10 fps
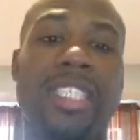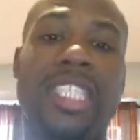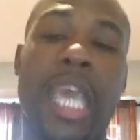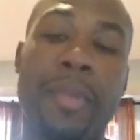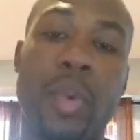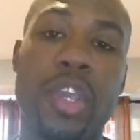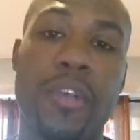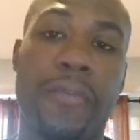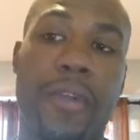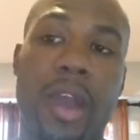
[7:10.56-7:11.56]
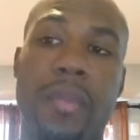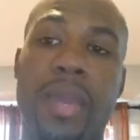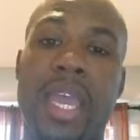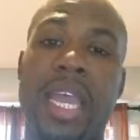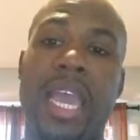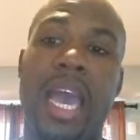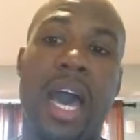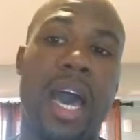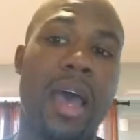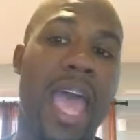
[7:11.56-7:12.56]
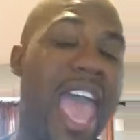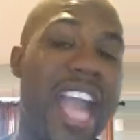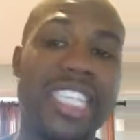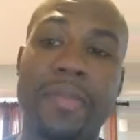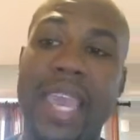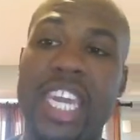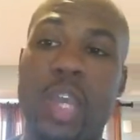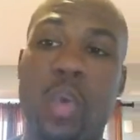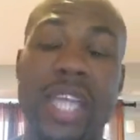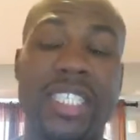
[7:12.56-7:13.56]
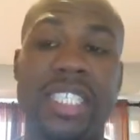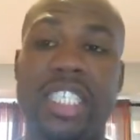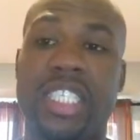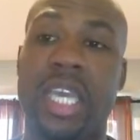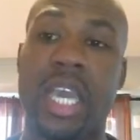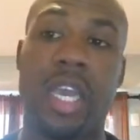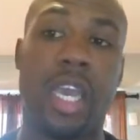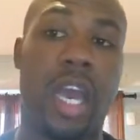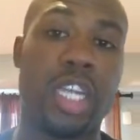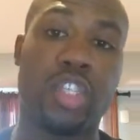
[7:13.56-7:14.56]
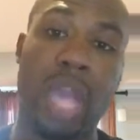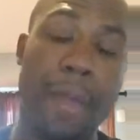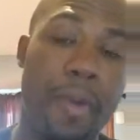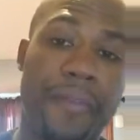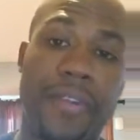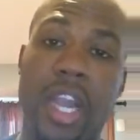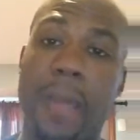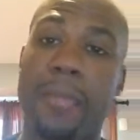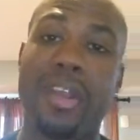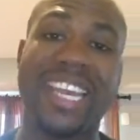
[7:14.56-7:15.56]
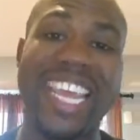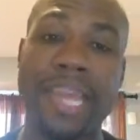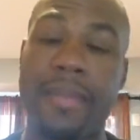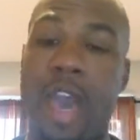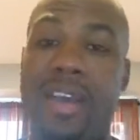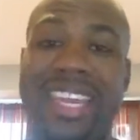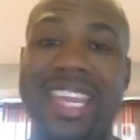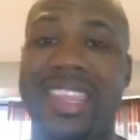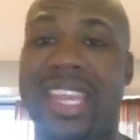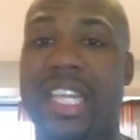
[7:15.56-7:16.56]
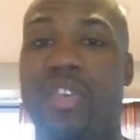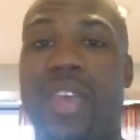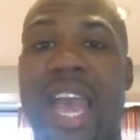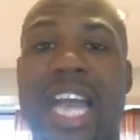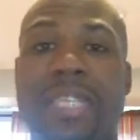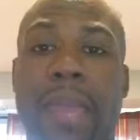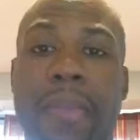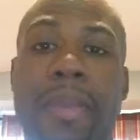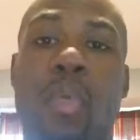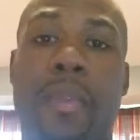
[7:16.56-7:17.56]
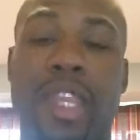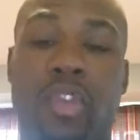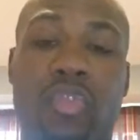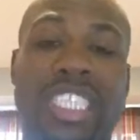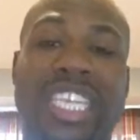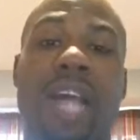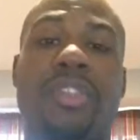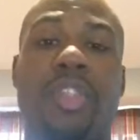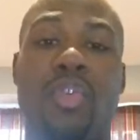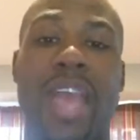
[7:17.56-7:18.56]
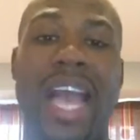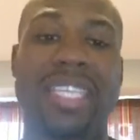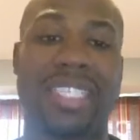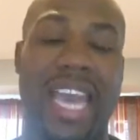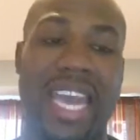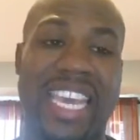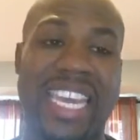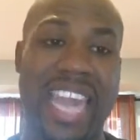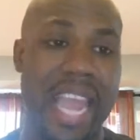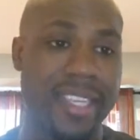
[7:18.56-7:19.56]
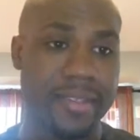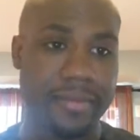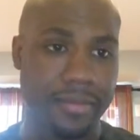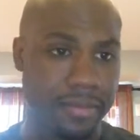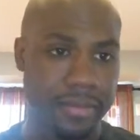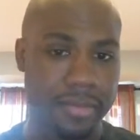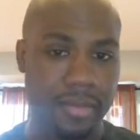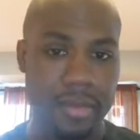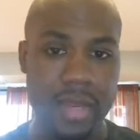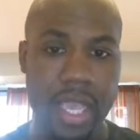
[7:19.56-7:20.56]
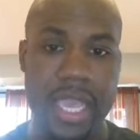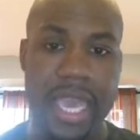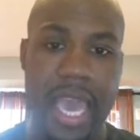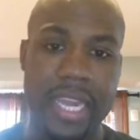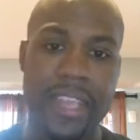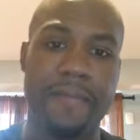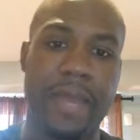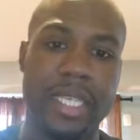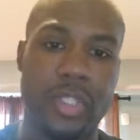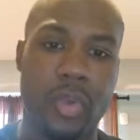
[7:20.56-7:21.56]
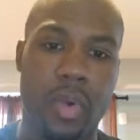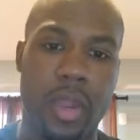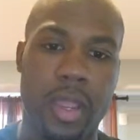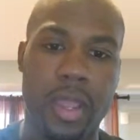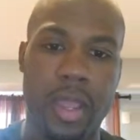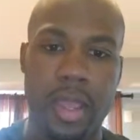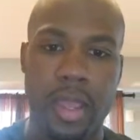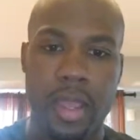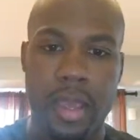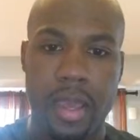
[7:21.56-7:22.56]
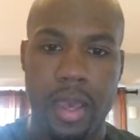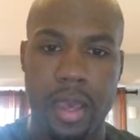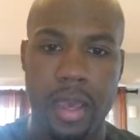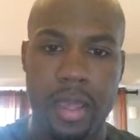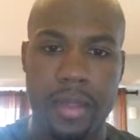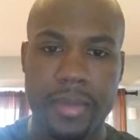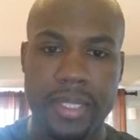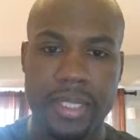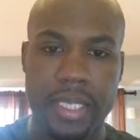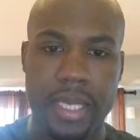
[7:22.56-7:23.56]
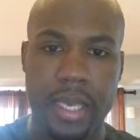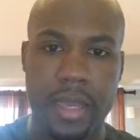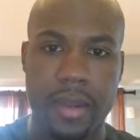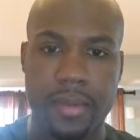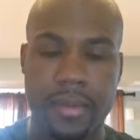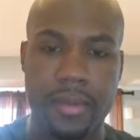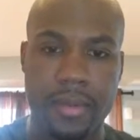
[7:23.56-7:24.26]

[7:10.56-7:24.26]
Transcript: Tell me where you're from. Ask me any questions. Drop off a number and email, anything that you guys maybe want me to reach out to you guys and kind of connect and kind of give my story. Let me see here.